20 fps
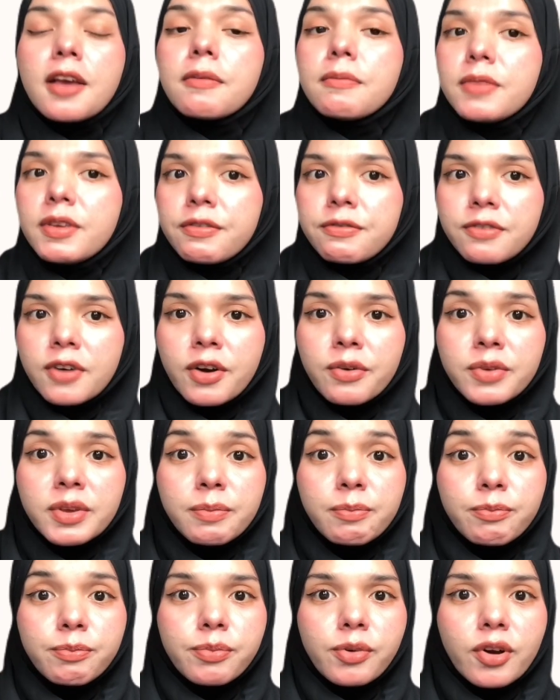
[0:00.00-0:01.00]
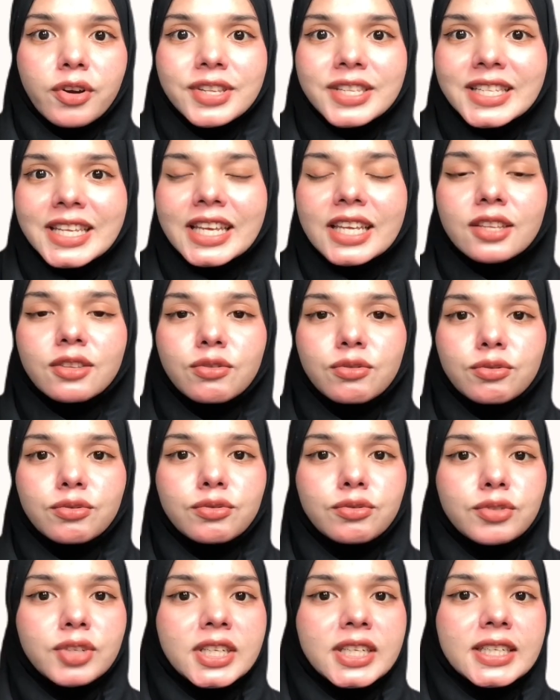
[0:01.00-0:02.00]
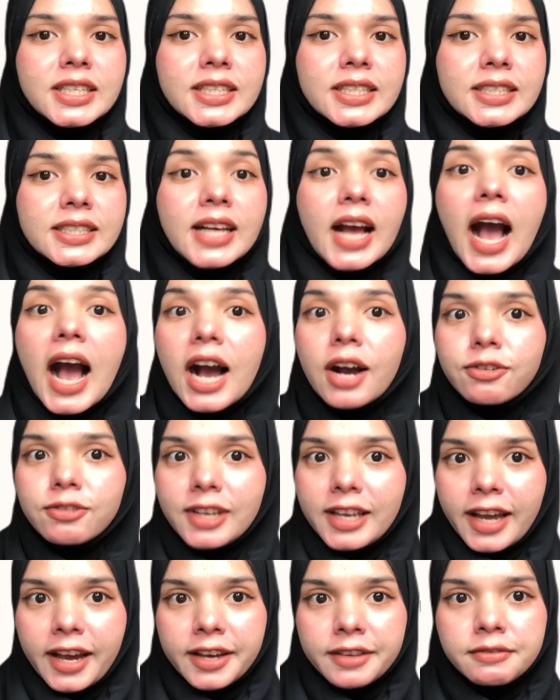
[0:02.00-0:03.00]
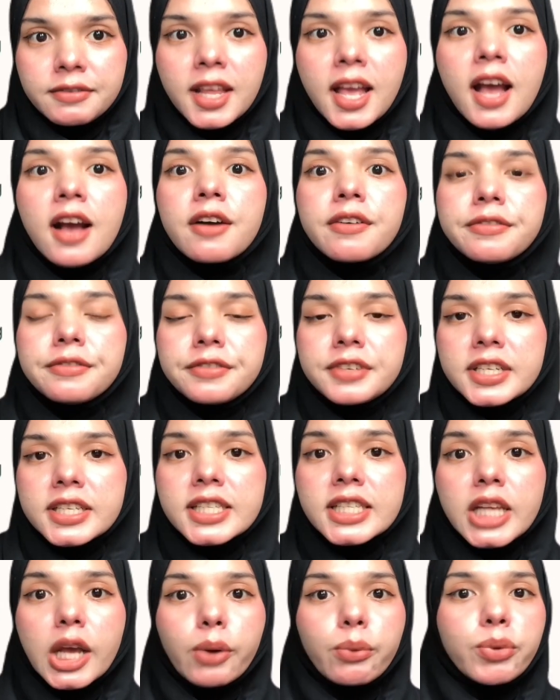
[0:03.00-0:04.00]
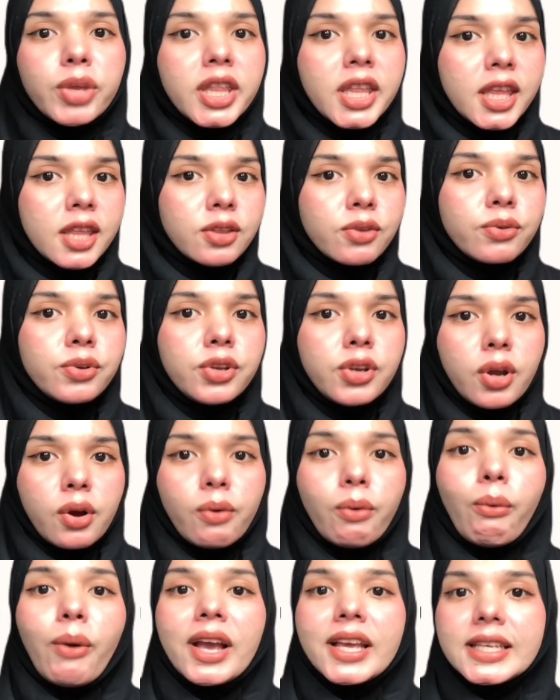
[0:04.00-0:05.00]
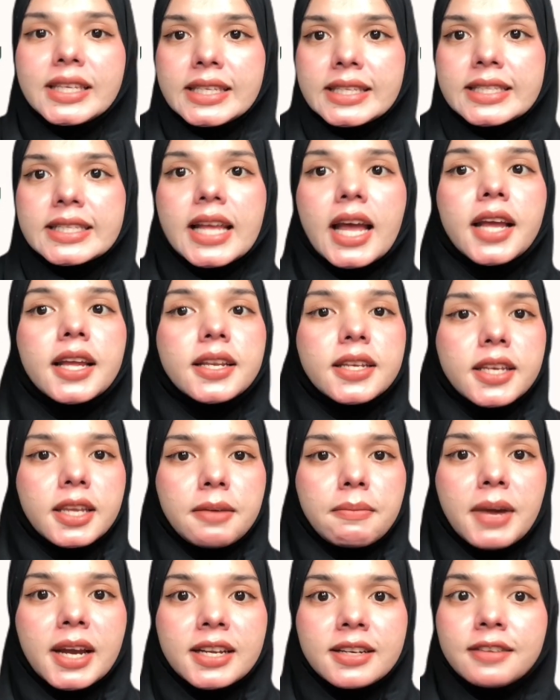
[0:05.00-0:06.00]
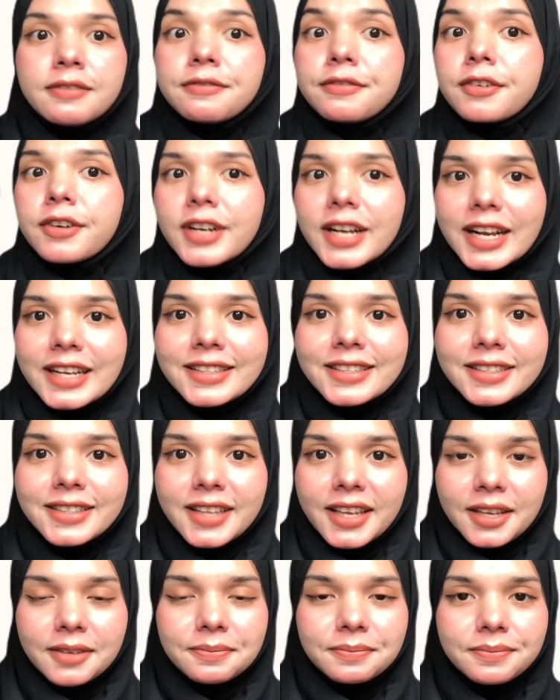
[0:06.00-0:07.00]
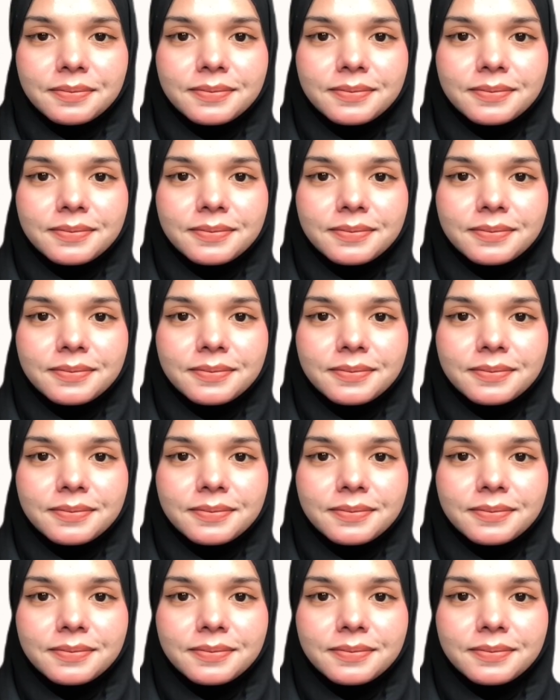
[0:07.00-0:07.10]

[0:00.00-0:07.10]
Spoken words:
Before we proceed to the outline, first we need to know what is demand forecasting.